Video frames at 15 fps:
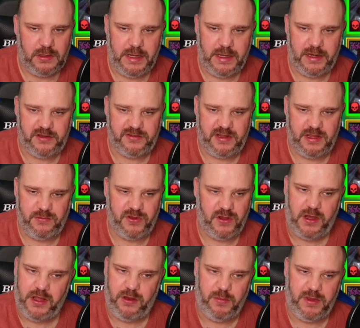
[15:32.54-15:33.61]
This team's
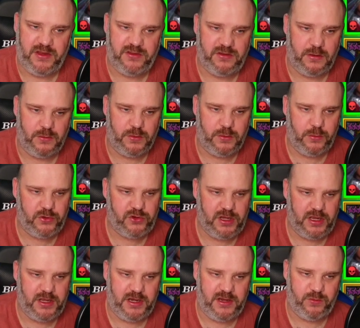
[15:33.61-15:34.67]
higher than me, so we'll
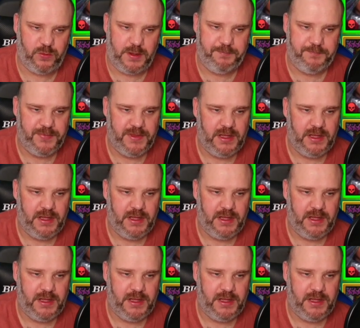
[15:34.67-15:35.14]
show you this one.